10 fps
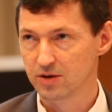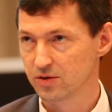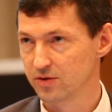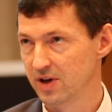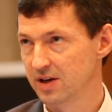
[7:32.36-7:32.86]

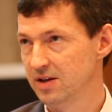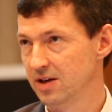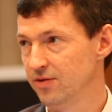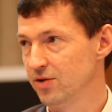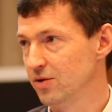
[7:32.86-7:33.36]
so that
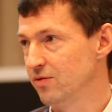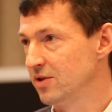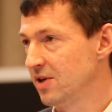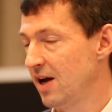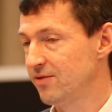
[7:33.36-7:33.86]
if you
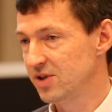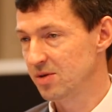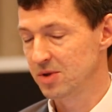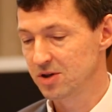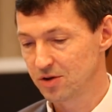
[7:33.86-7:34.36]
will have
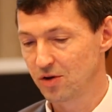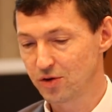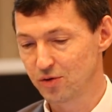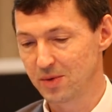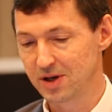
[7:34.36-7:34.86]
similar
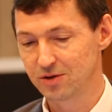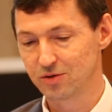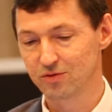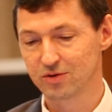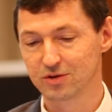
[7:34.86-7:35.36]
document,
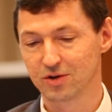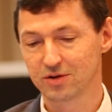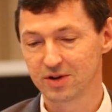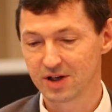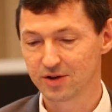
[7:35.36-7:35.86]
you will
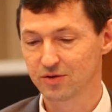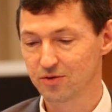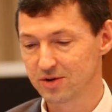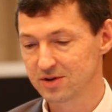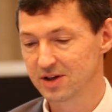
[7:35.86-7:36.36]
not need to
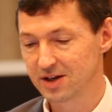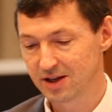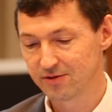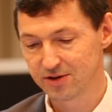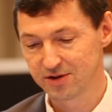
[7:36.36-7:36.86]

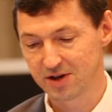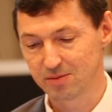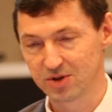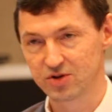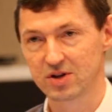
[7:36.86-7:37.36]
translate
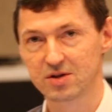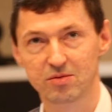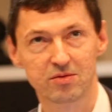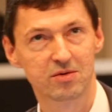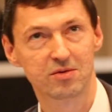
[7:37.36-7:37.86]
everything, but just
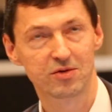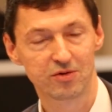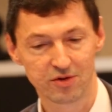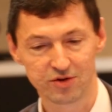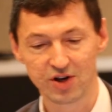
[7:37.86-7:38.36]

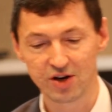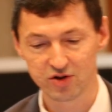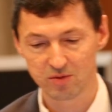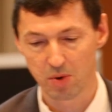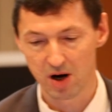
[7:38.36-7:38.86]
change
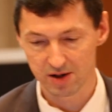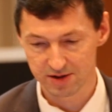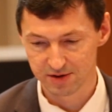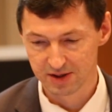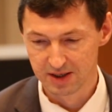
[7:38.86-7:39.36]
it
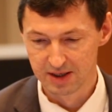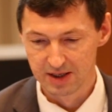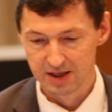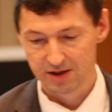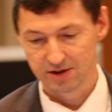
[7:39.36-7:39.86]
parts.
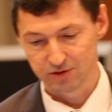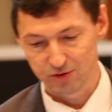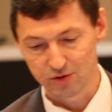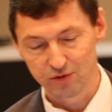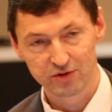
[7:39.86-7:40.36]

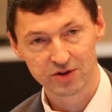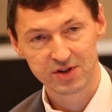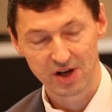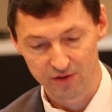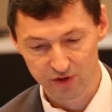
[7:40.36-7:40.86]
So you will
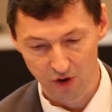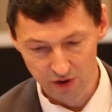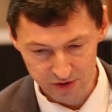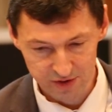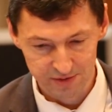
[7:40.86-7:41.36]
save
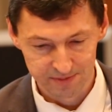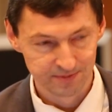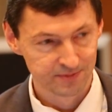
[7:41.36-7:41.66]
costs.